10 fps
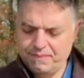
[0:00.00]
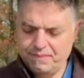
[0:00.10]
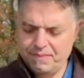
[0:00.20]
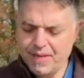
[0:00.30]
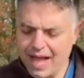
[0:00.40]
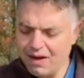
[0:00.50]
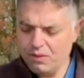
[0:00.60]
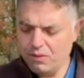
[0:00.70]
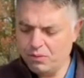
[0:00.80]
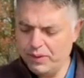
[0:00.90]

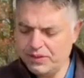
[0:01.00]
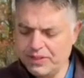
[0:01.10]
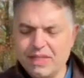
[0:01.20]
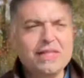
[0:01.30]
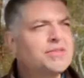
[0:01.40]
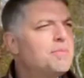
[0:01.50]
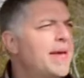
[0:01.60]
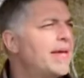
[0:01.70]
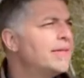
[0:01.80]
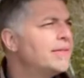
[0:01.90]
Now we see this
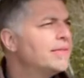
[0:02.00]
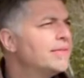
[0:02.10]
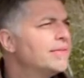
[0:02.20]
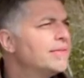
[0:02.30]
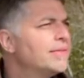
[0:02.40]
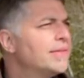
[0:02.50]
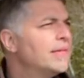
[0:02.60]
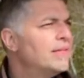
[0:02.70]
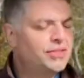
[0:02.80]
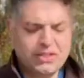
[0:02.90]
man
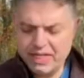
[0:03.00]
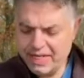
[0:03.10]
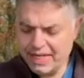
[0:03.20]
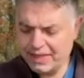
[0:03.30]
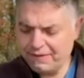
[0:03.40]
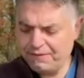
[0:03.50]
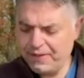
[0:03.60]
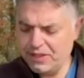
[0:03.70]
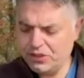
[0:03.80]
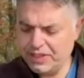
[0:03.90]
sitting at the
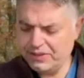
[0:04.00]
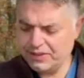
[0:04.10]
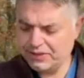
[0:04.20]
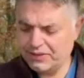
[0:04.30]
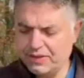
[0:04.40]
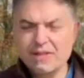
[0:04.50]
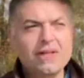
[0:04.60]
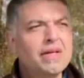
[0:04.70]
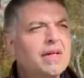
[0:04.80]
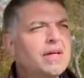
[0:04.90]
feet of Jesus,
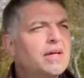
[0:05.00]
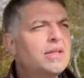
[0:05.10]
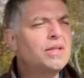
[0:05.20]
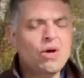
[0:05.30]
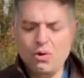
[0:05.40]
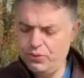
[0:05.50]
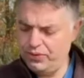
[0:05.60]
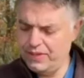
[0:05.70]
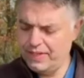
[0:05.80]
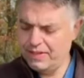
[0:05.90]
clothed,
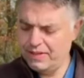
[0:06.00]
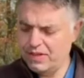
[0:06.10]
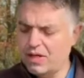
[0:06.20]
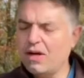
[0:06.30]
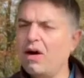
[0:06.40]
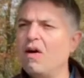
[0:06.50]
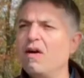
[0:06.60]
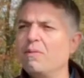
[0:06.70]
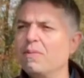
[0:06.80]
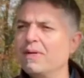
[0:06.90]

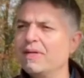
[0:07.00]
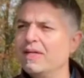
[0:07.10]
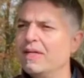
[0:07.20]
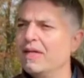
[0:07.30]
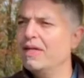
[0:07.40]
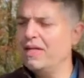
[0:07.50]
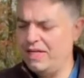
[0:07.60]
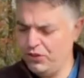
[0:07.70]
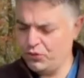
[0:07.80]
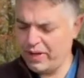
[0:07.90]
calm, and in
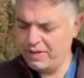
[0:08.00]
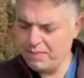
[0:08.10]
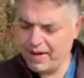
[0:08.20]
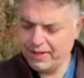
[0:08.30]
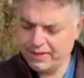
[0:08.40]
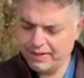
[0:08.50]
his right mind.